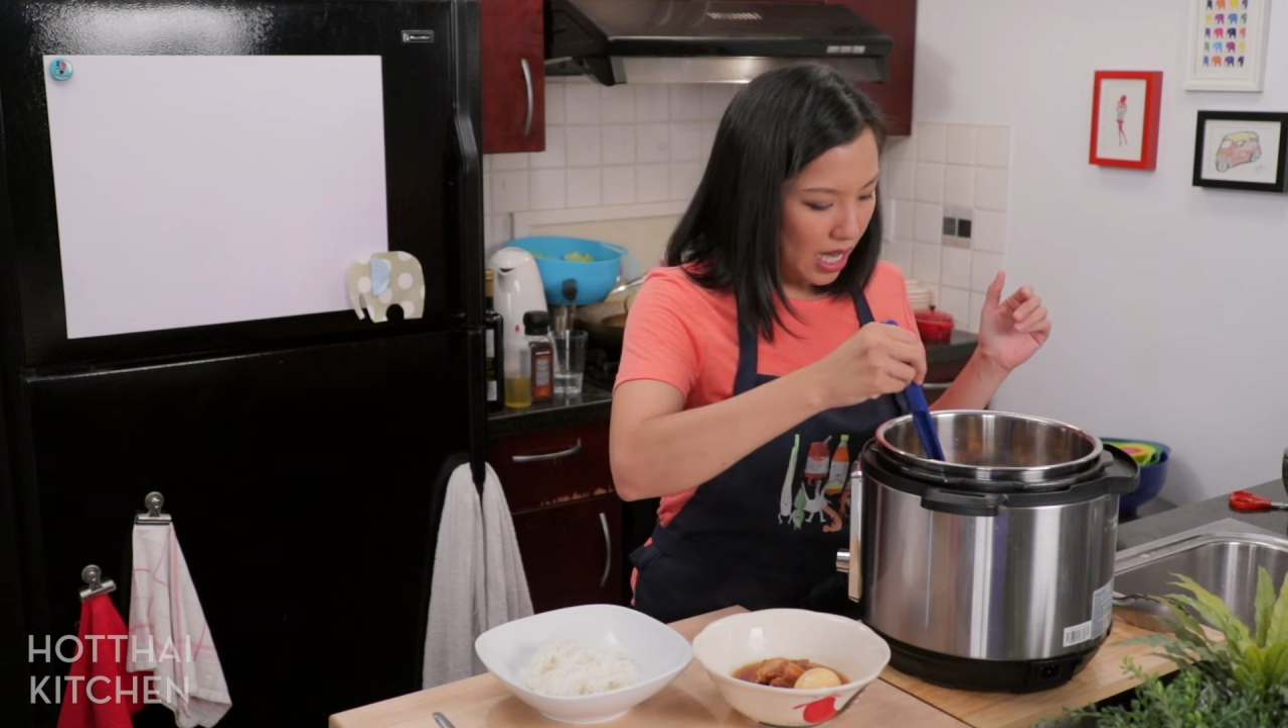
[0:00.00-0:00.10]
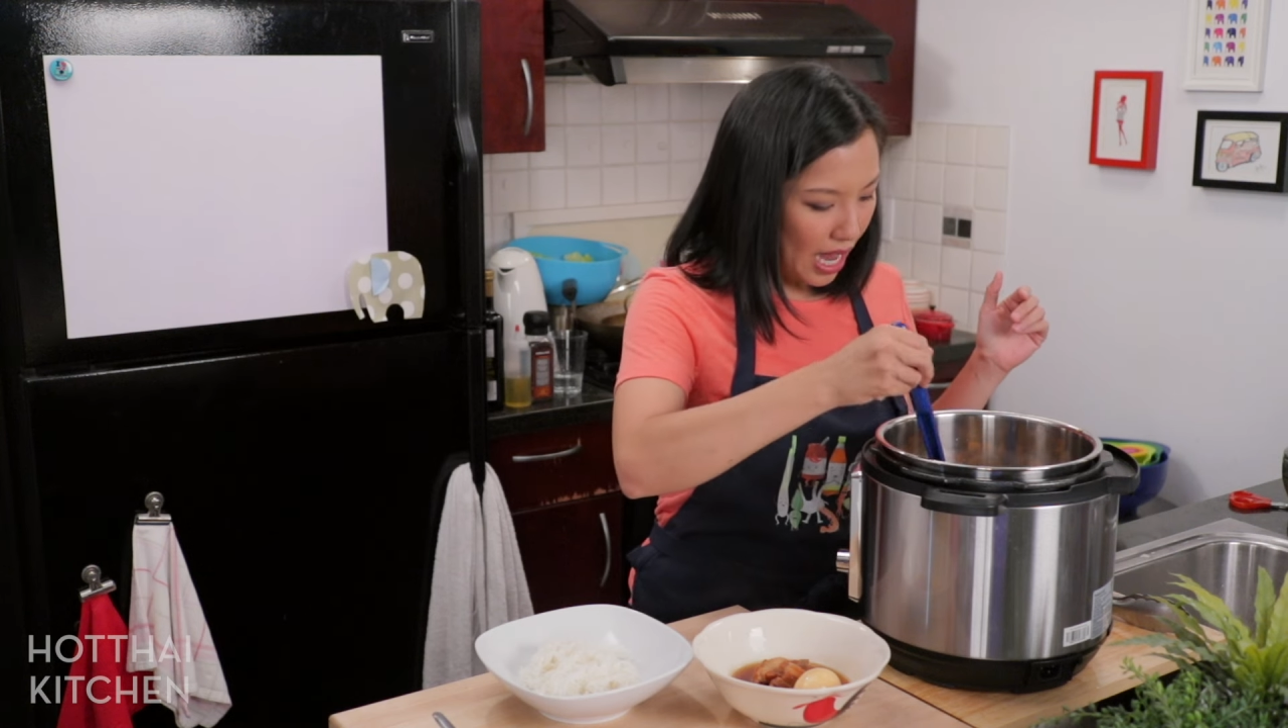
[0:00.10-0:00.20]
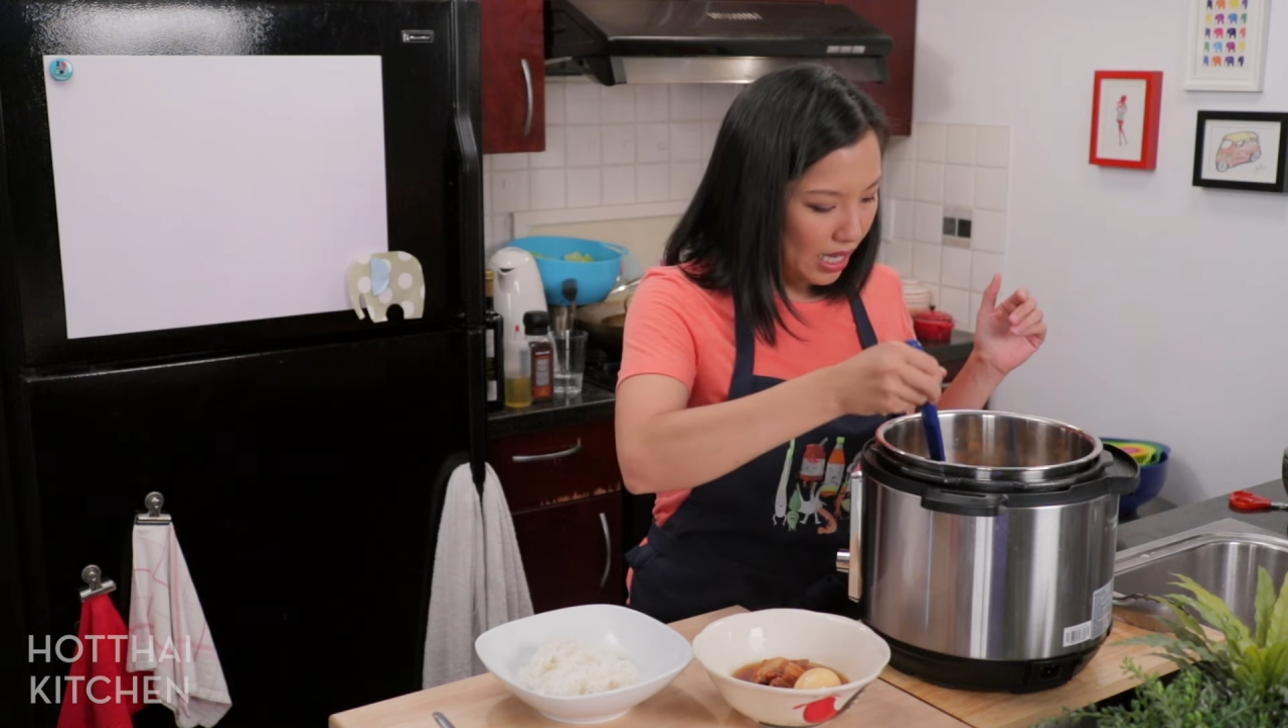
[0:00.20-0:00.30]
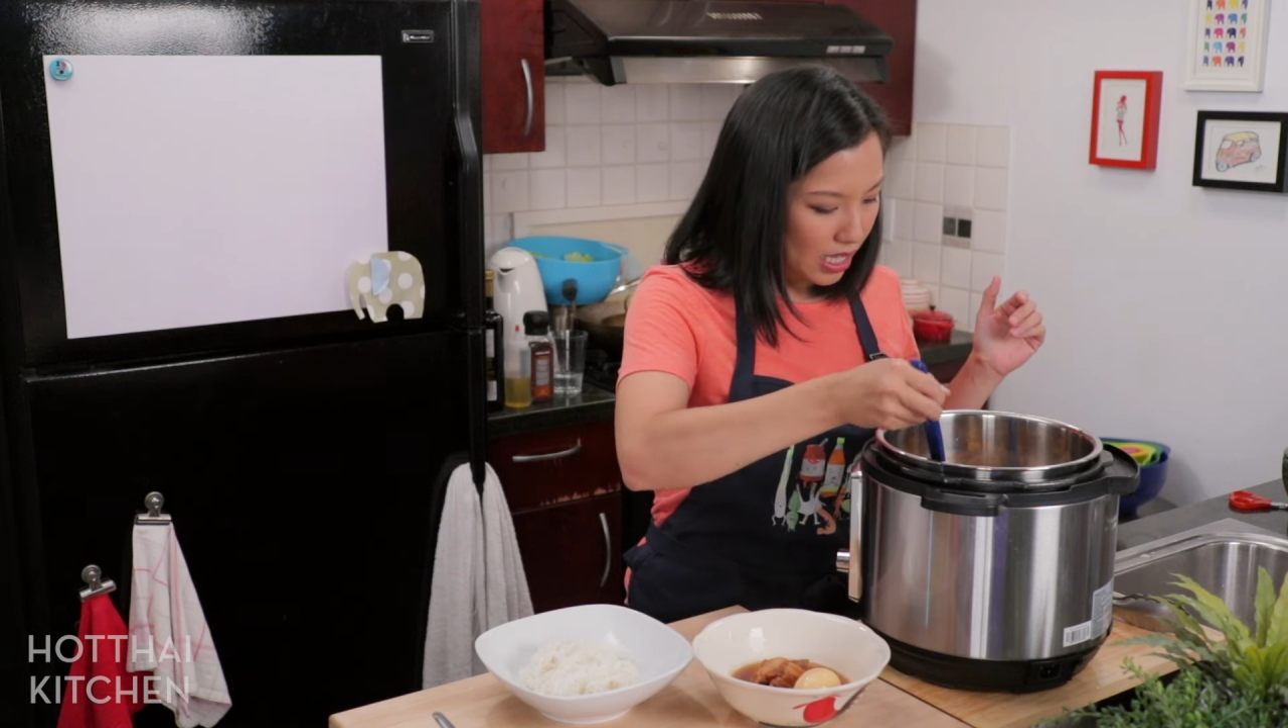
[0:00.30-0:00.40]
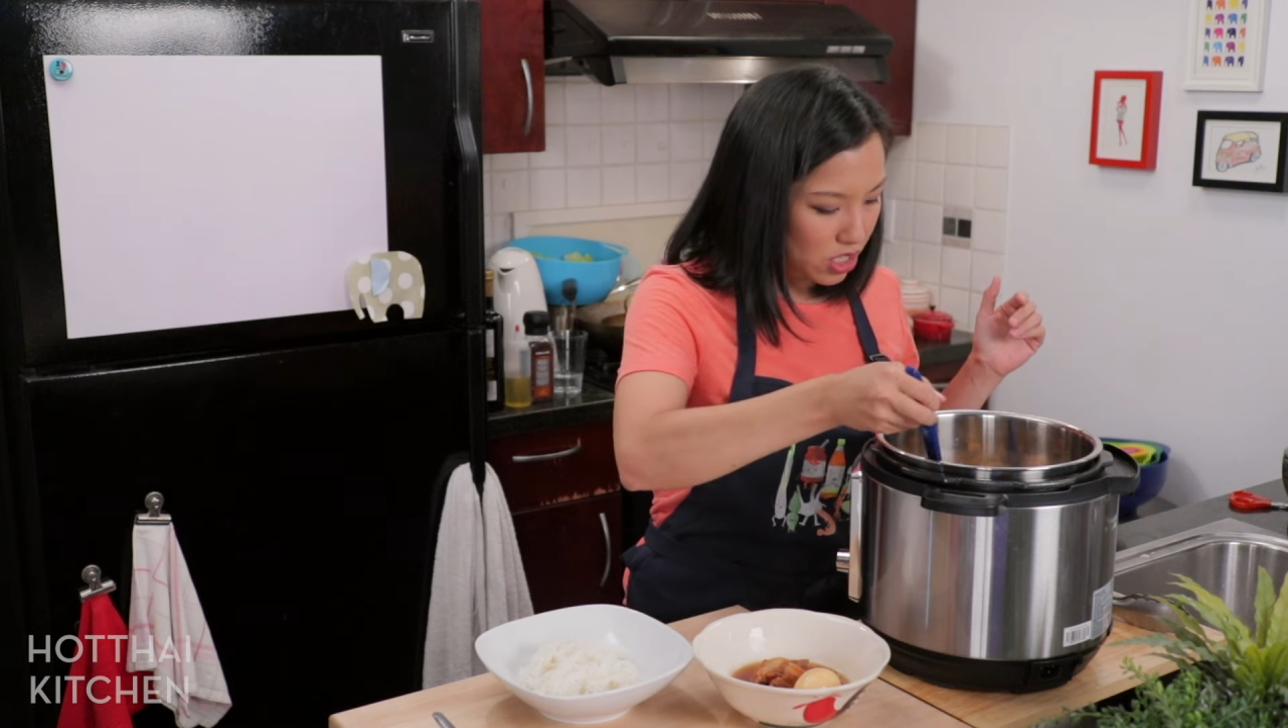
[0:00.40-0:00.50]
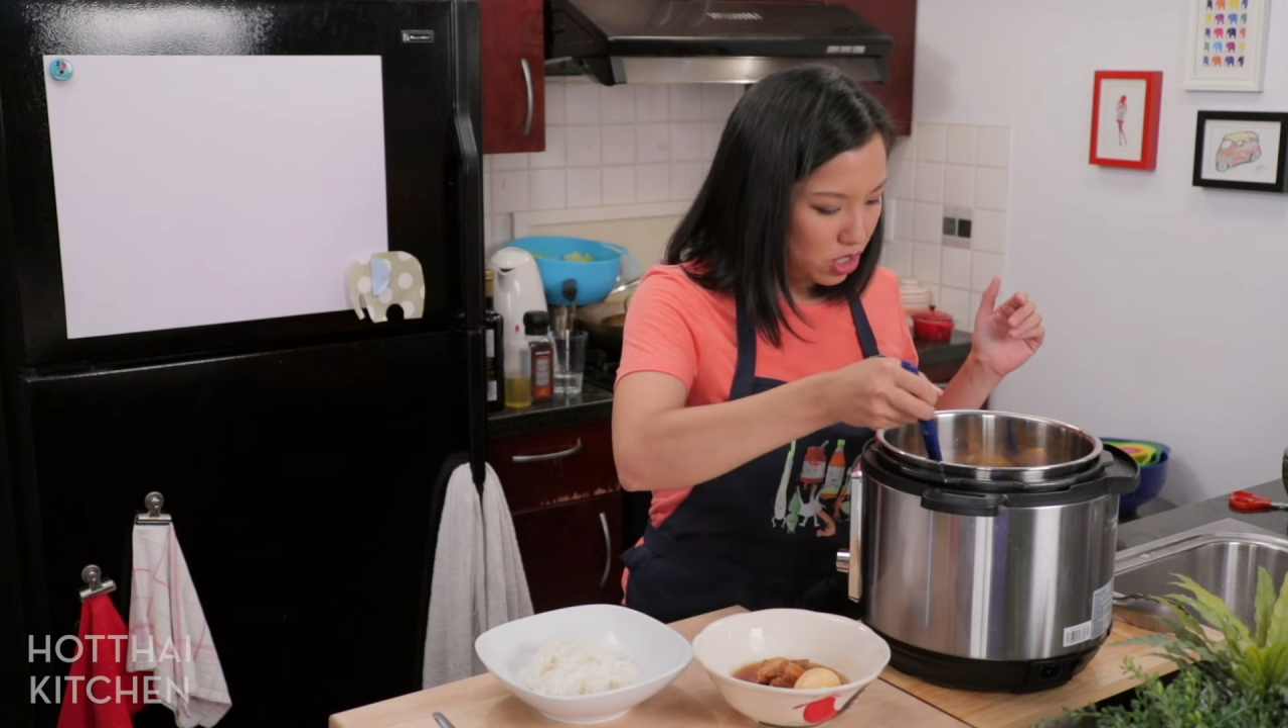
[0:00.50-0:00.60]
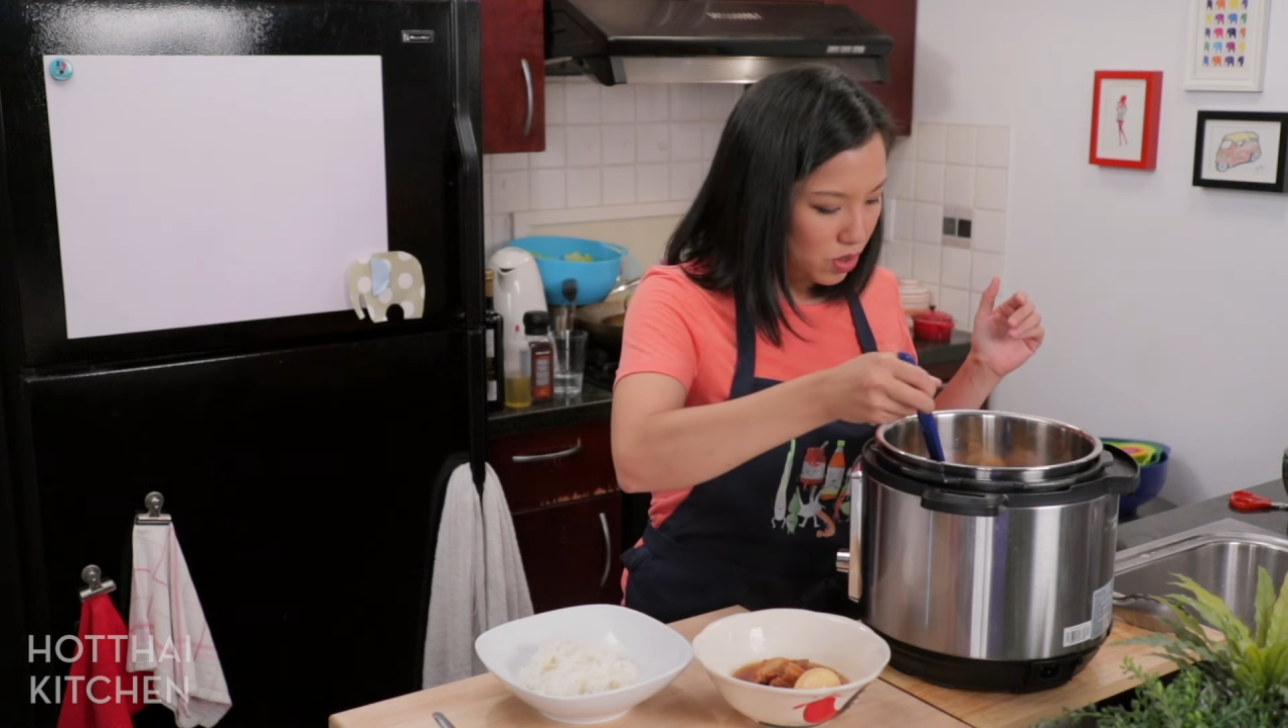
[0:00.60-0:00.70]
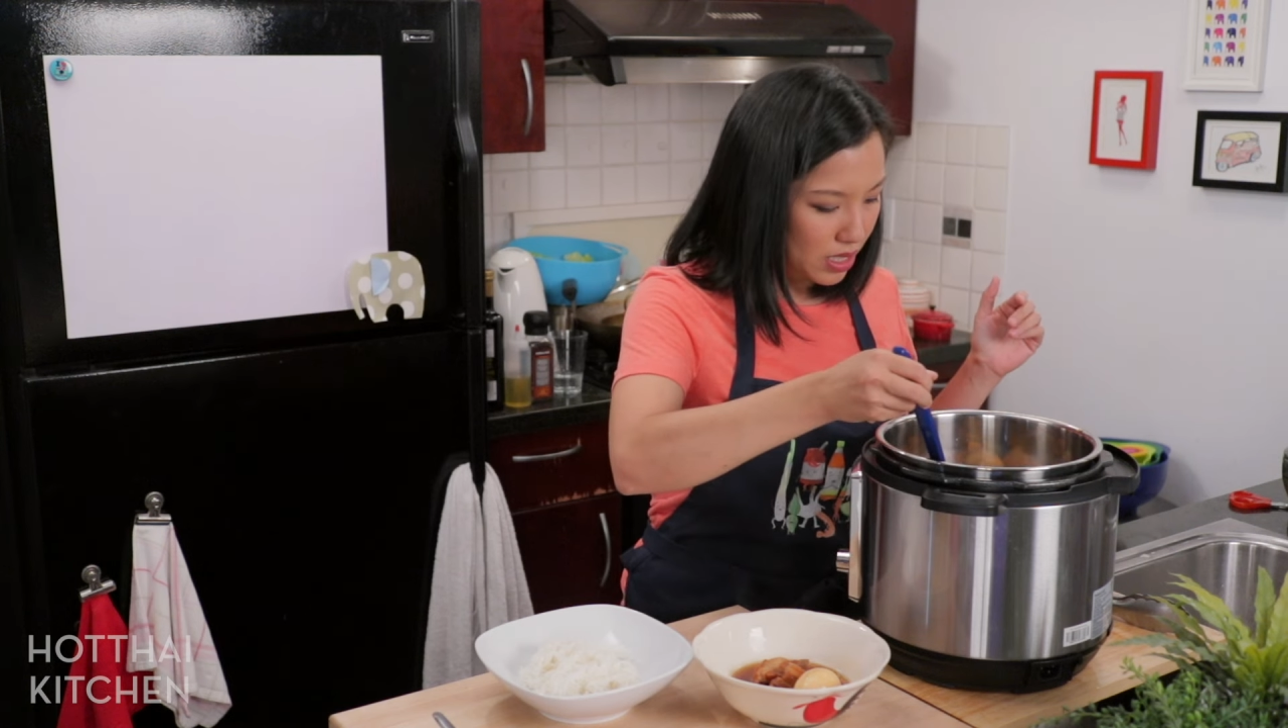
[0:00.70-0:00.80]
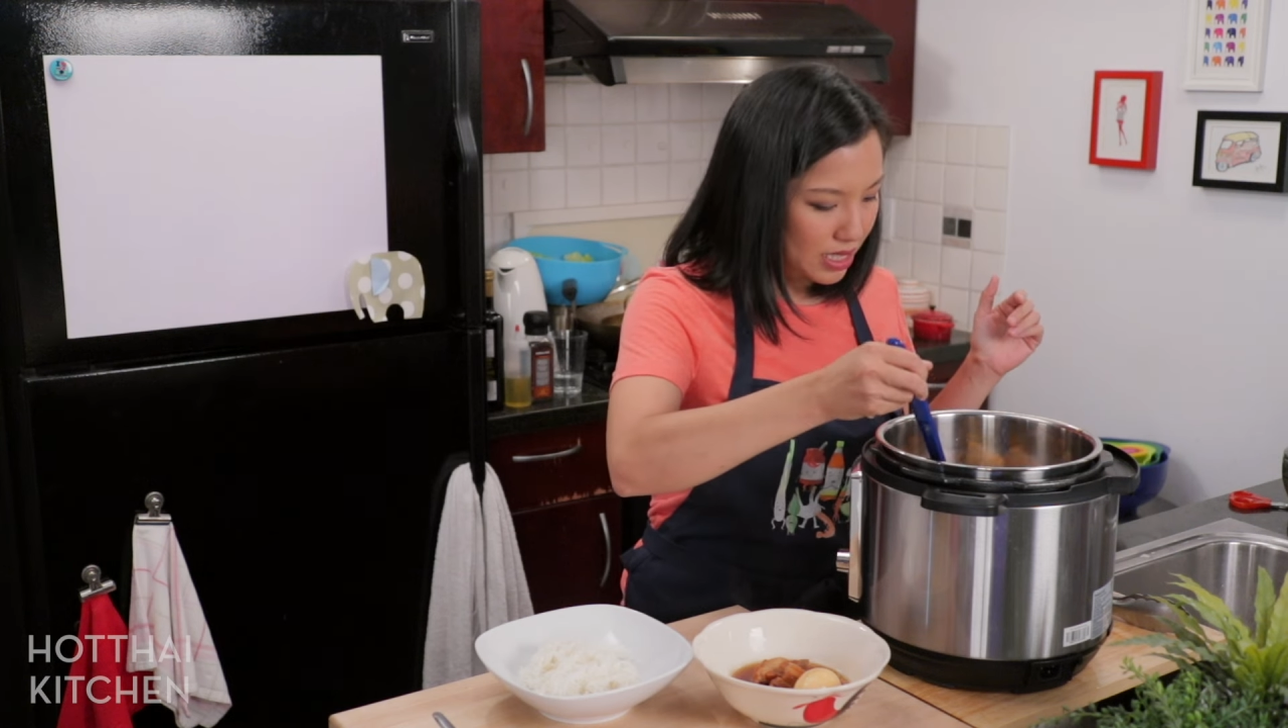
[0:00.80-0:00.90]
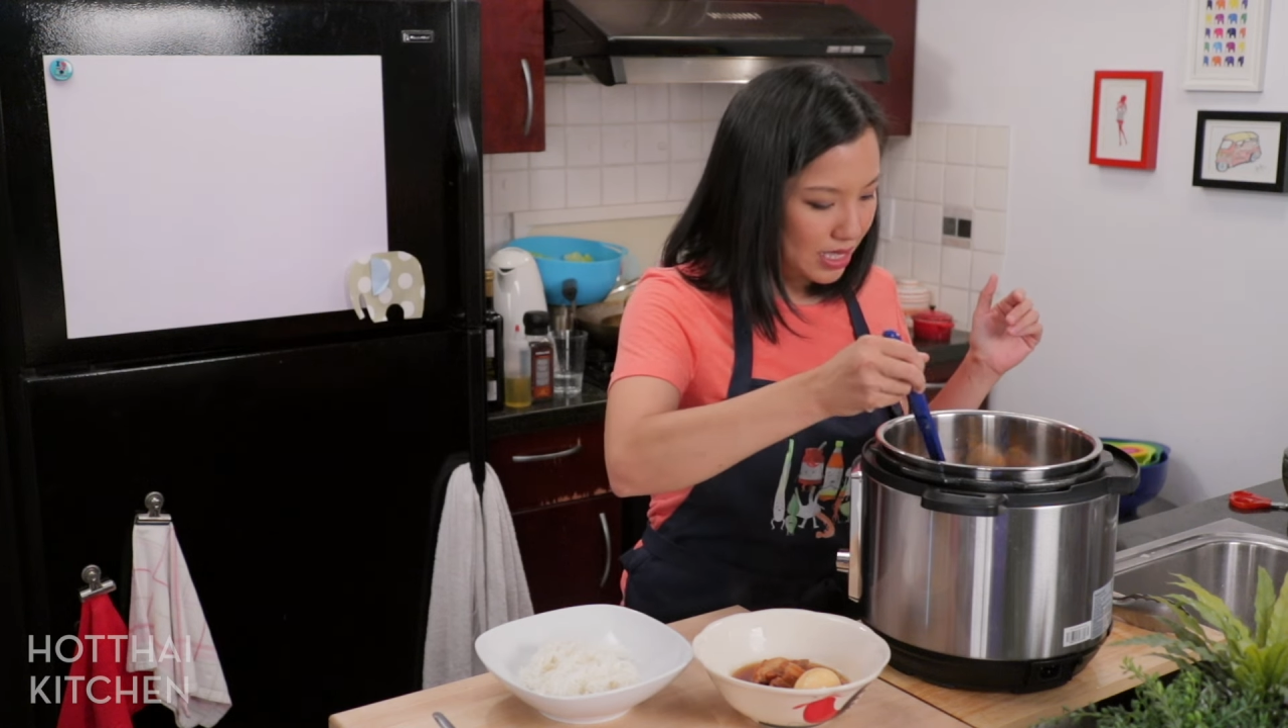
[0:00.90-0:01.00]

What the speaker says: I like to do this